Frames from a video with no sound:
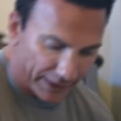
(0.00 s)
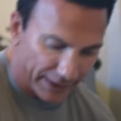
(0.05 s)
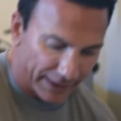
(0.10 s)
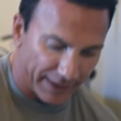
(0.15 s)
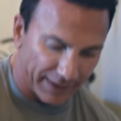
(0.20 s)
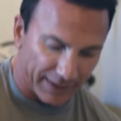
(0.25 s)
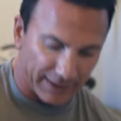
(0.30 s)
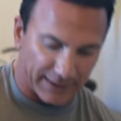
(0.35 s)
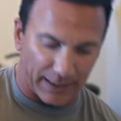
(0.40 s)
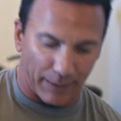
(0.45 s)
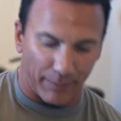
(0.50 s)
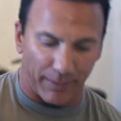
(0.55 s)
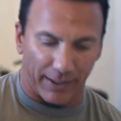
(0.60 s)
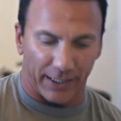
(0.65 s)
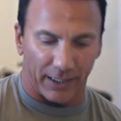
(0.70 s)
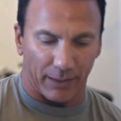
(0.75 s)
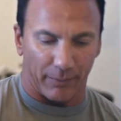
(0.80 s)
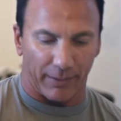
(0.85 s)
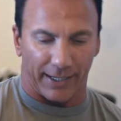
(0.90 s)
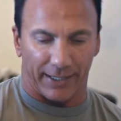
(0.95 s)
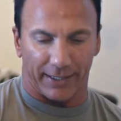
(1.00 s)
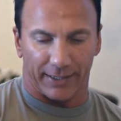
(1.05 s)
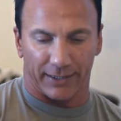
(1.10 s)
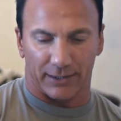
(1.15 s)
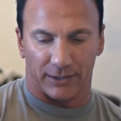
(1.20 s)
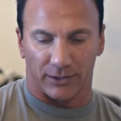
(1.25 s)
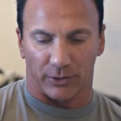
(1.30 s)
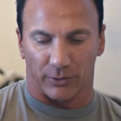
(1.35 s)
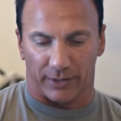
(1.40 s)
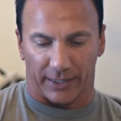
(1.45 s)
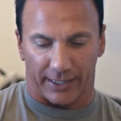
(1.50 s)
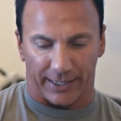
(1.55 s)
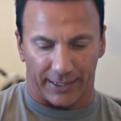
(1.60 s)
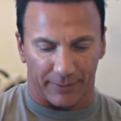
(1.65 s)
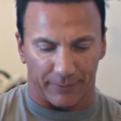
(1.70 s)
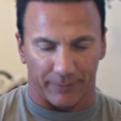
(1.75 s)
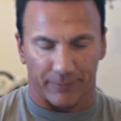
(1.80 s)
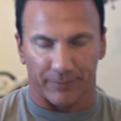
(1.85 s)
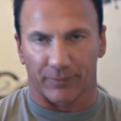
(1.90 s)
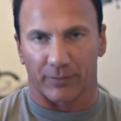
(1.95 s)
into the semi-automatics,
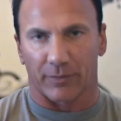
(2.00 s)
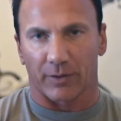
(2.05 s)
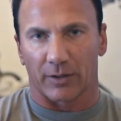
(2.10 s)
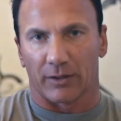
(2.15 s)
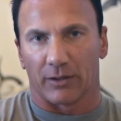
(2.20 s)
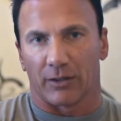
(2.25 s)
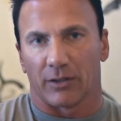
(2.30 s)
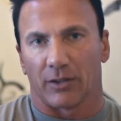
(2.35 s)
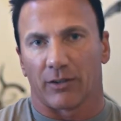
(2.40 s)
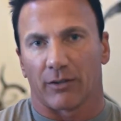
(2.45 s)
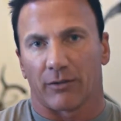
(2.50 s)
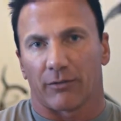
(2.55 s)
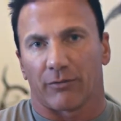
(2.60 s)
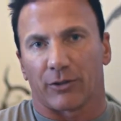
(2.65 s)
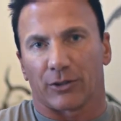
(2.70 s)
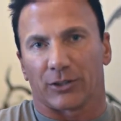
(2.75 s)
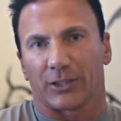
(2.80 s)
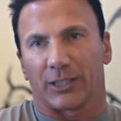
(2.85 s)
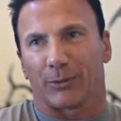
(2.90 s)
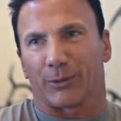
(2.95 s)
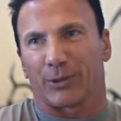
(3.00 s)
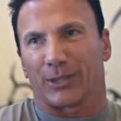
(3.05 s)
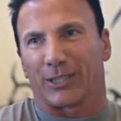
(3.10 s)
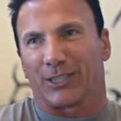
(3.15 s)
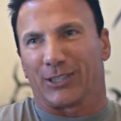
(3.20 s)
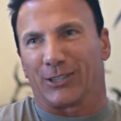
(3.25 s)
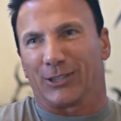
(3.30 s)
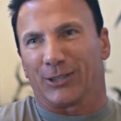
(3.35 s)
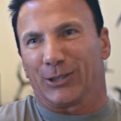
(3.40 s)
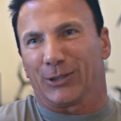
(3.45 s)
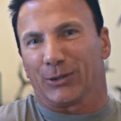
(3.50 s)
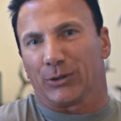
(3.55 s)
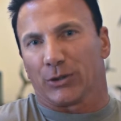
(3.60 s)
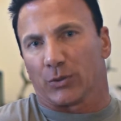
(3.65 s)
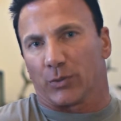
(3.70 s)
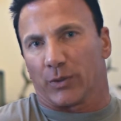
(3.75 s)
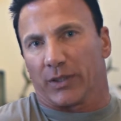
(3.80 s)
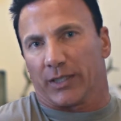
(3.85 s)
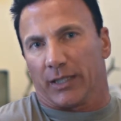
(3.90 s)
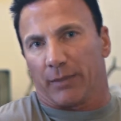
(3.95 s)
okay? First thing we're gonna do is
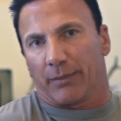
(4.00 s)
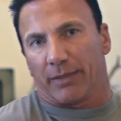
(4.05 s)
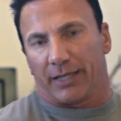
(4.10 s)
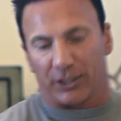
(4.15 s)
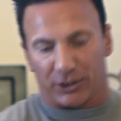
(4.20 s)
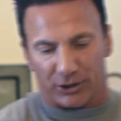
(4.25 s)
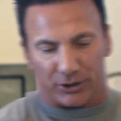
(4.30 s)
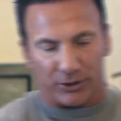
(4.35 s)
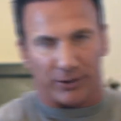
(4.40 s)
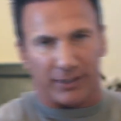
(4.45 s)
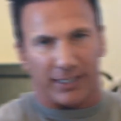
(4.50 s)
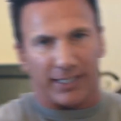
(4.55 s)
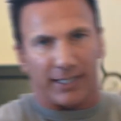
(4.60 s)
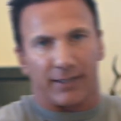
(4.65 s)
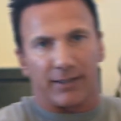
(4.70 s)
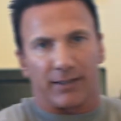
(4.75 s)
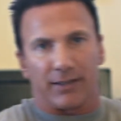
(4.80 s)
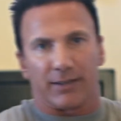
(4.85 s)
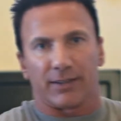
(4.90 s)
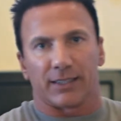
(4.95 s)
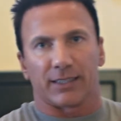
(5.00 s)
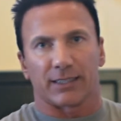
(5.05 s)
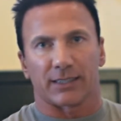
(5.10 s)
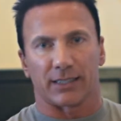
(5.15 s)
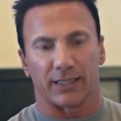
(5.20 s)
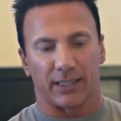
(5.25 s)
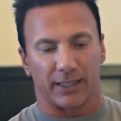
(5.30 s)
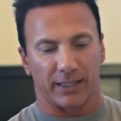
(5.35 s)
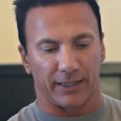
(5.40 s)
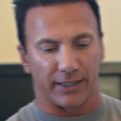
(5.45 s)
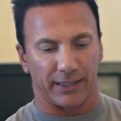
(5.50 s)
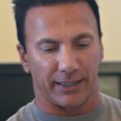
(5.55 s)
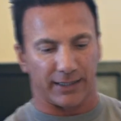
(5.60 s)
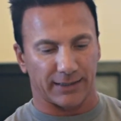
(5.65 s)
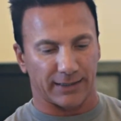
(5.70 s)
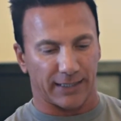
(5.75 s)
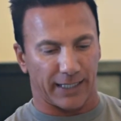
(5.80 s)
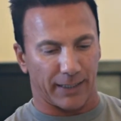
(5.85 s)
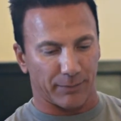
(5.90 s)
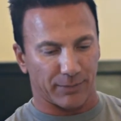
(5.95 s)
we're gonna make sure that this gun
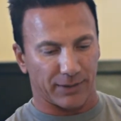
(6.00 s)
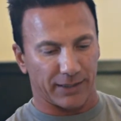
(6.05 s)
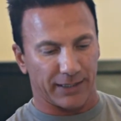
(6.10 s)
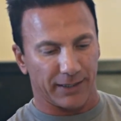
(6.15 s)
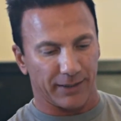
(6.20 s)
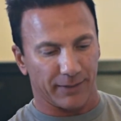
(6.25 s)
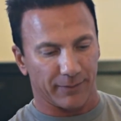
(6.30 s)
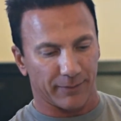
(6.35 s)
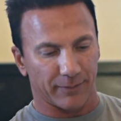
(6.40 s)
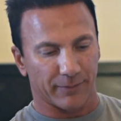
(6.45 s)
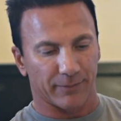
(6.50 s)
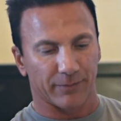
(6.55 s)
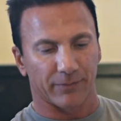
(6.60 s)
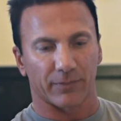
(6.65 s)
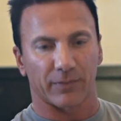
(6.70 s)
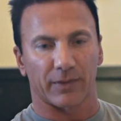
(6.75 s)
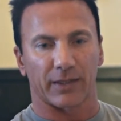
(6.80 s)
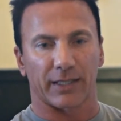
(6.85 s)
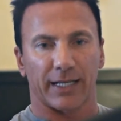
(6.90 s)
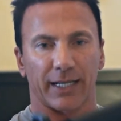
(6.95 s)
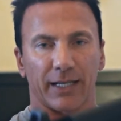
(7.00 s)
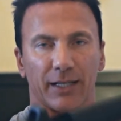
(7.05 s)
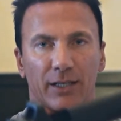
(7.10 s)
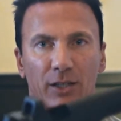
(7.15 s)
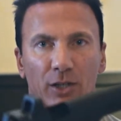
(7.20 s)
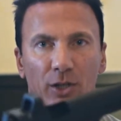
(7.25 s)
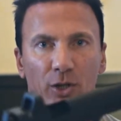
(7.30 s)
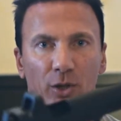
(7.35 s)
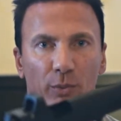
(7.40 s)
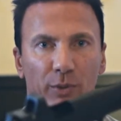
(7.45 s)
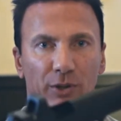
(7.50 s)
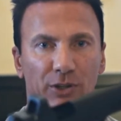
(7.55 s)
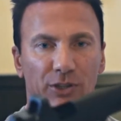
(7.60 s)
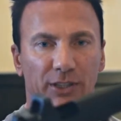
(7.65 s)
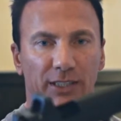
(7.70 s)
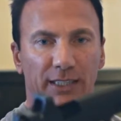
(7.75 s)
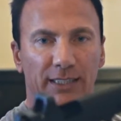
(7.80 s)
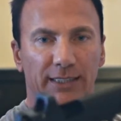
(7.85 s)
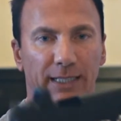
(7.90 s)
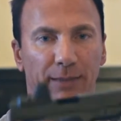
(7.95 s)
is empty, okay? Which it
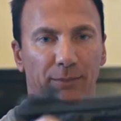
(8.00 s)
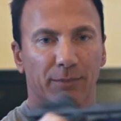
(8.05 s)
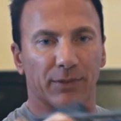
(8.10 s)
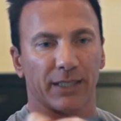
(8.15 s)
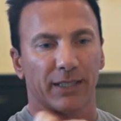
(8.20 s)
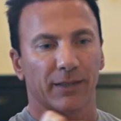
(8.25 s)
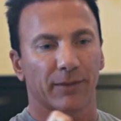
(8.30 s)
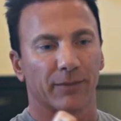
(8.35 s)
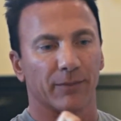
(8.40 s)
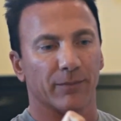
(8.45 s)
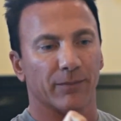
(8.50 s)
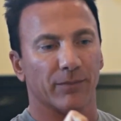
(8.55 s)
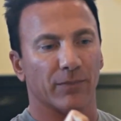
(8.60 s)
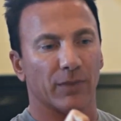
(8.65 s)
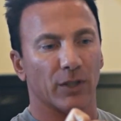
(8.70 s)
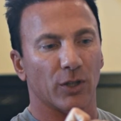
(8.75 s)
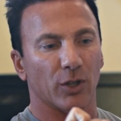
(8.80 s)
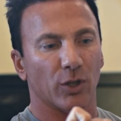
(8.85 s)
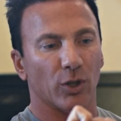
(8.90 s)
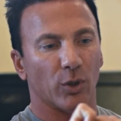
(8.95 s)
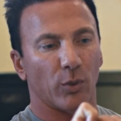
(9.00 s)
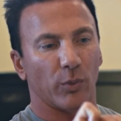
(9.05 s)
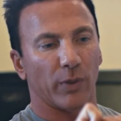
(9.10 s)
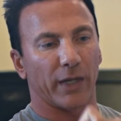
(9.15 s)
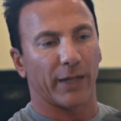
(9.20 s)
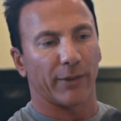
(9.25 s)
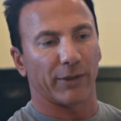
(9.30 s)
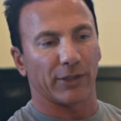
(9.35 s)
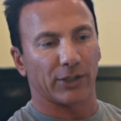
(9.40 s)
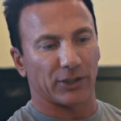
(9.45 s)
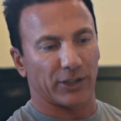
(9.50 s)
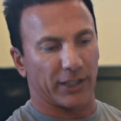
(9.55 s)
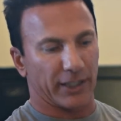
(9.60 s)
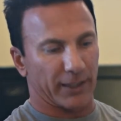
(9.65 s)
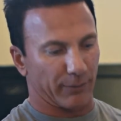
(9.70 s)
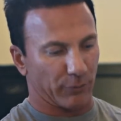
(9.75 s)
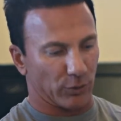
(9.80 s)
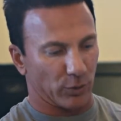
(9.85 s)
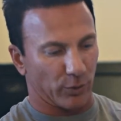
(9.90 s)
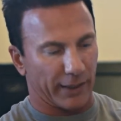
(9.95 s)
is empty. We always check
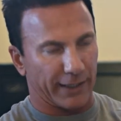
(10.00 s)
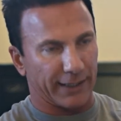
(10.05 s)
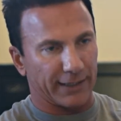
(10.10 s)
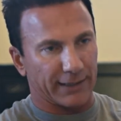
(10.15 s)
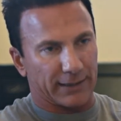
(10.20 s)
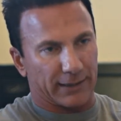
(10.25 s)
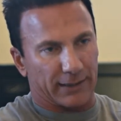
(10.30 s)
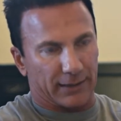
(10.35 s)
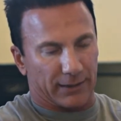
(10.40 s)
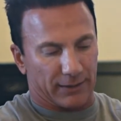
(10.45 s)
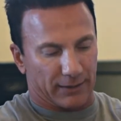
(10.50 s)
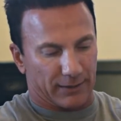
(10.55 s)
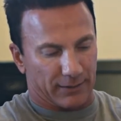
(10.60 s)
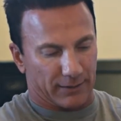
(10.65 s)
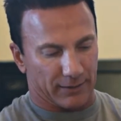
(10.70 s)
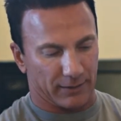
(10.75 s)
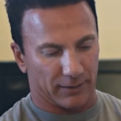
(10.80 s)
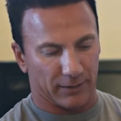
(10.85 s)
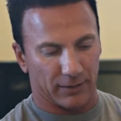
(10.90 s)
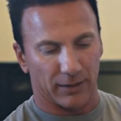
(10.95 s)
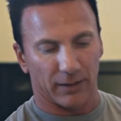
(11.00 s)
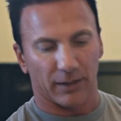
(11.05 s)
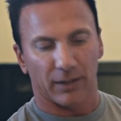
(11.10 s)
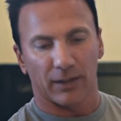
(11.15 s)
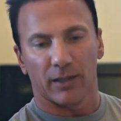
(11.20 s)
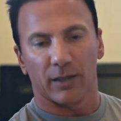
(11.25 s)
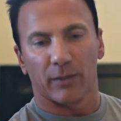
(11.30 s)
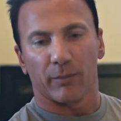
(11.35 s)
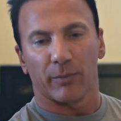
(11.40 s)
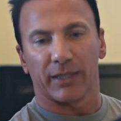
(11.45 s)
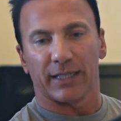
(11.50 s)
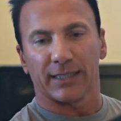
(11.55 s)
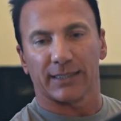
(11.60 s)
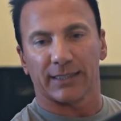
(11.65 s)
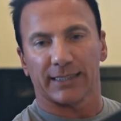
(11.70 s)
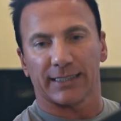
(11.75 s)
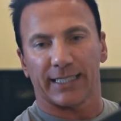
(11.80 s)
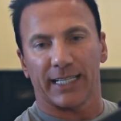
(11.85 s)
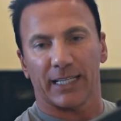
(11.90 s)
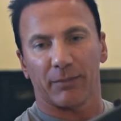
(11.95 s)
them twice, but it's a
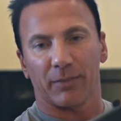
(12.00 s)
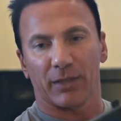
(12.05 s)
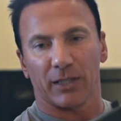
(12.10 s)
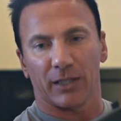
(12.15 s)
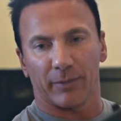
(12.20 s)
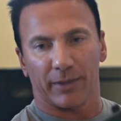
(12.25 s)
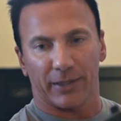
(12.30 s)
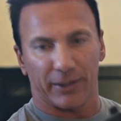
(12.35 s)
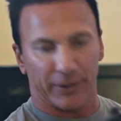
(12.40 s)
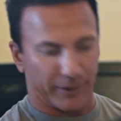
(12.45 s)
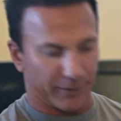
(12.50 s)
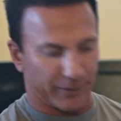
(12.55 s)
10mm.